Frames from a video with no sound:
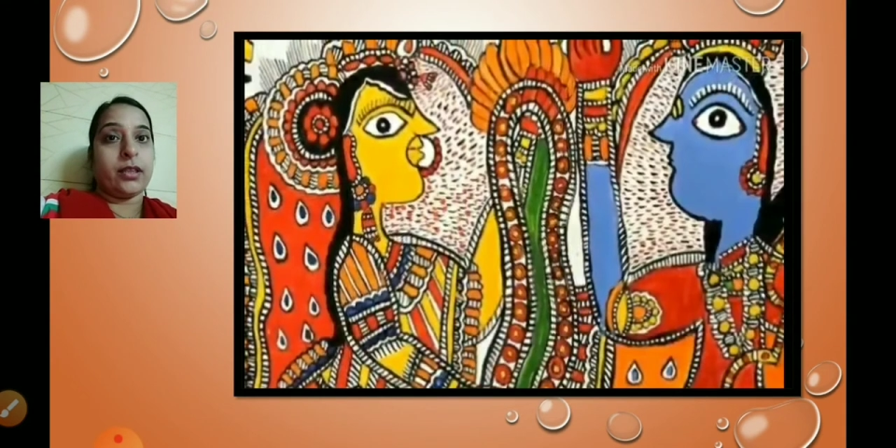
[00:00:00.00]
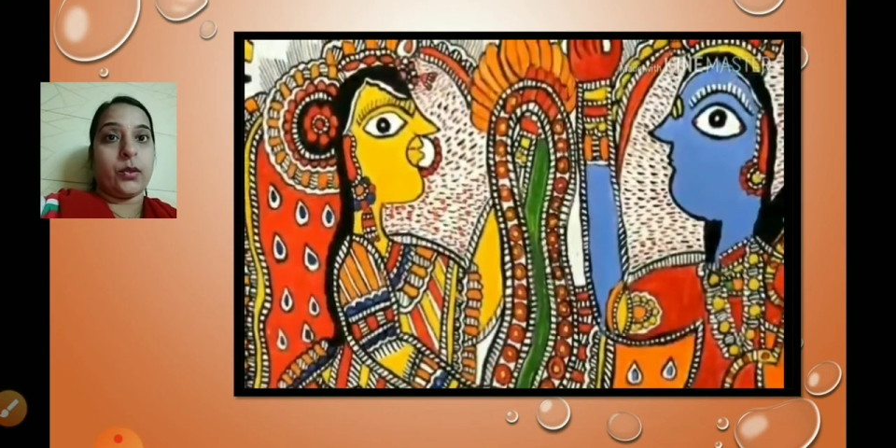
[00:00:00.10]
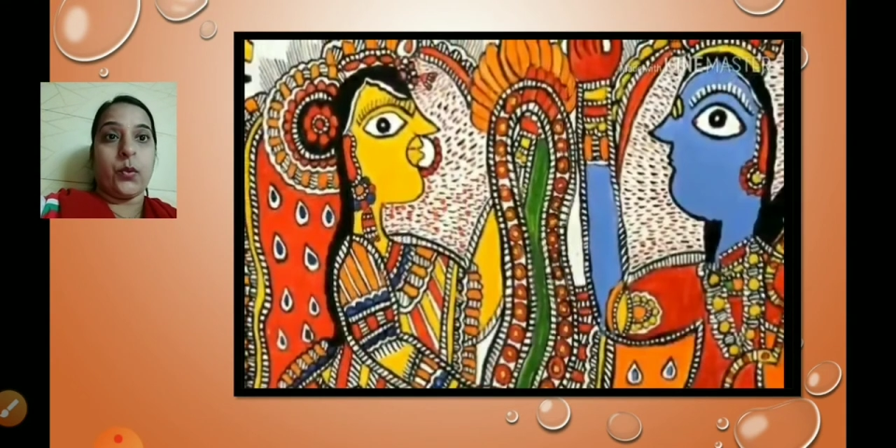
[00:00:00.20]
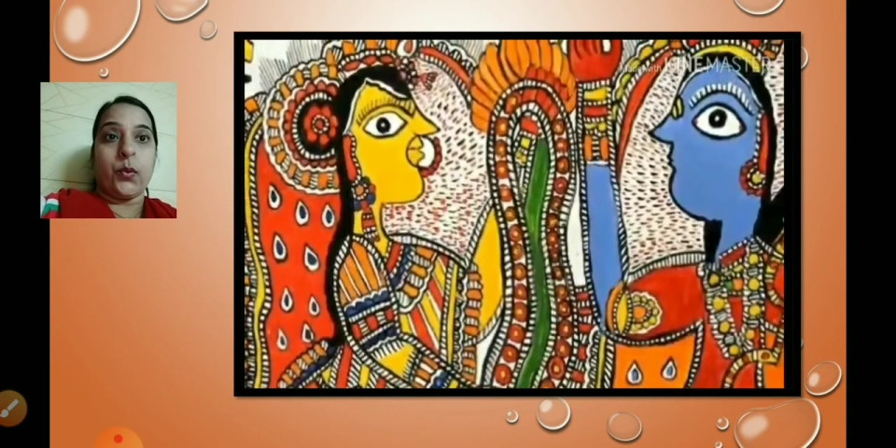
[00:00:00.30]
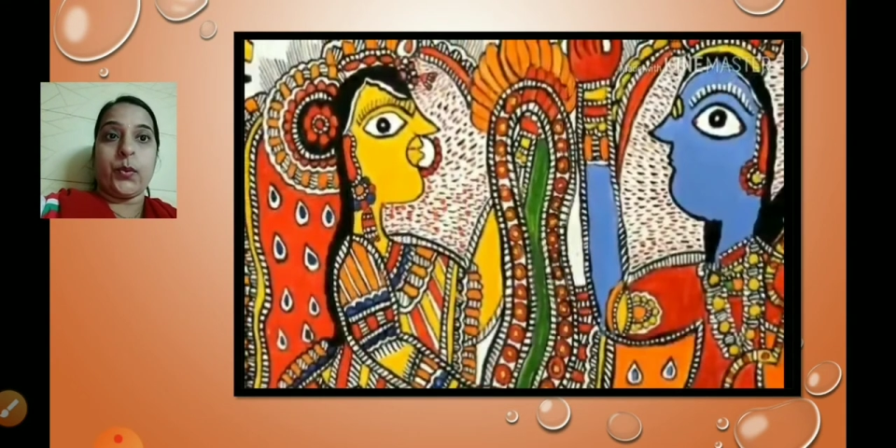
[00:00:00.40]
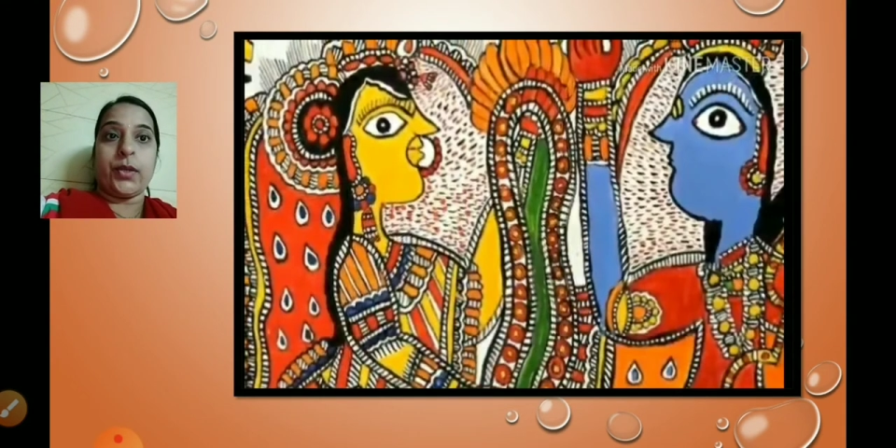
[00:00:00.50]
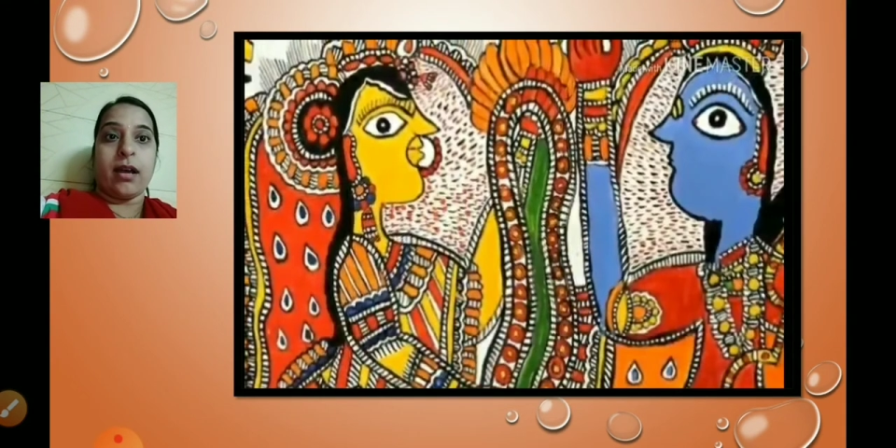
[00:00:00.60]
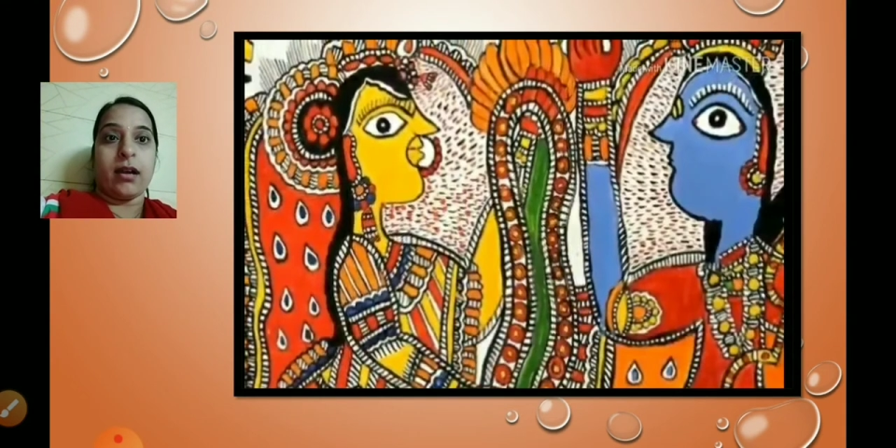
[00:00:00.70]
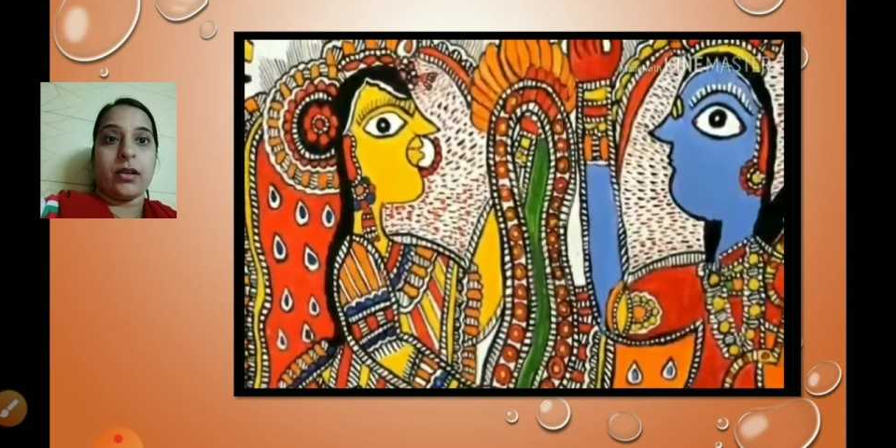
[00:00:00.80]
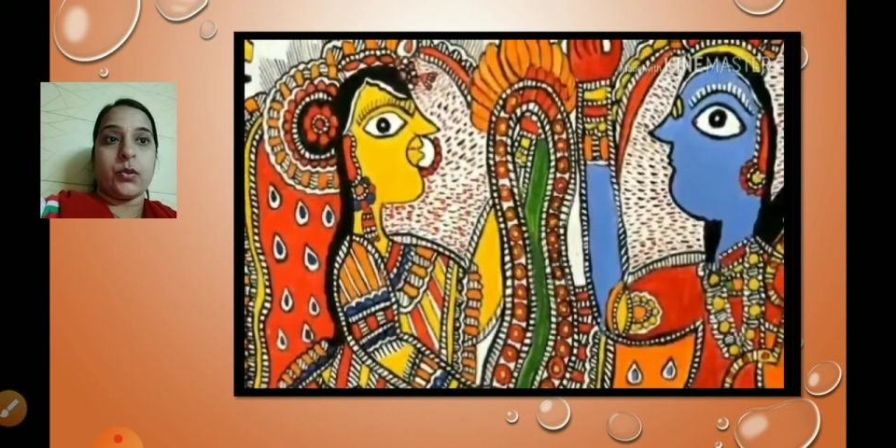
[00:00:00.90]
Gond
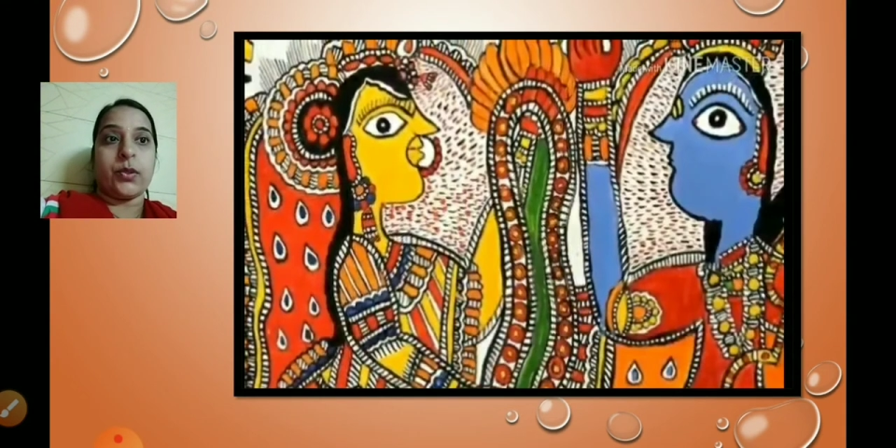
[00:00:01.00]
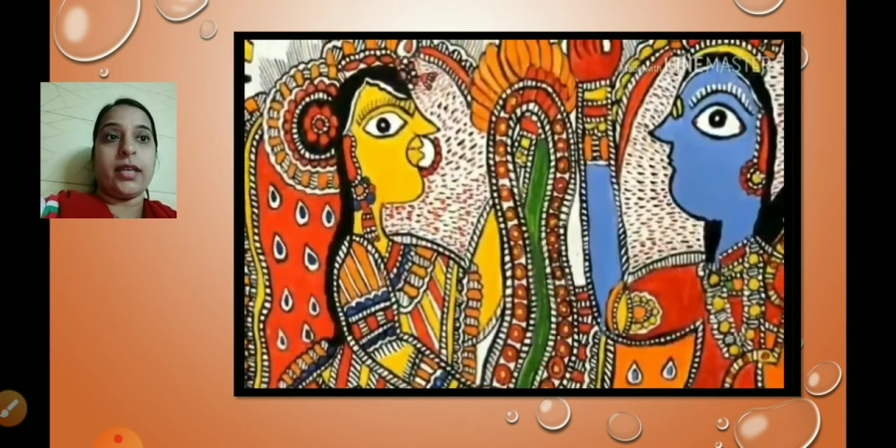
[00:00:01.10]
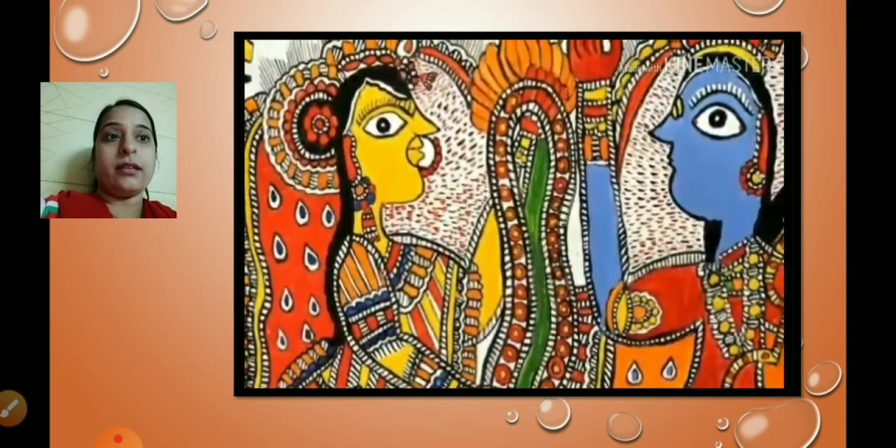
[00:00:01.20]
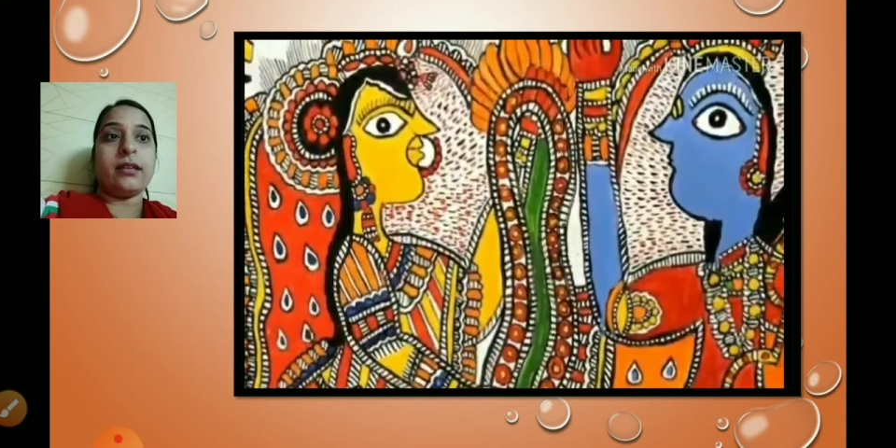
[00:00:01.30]
art. Okay.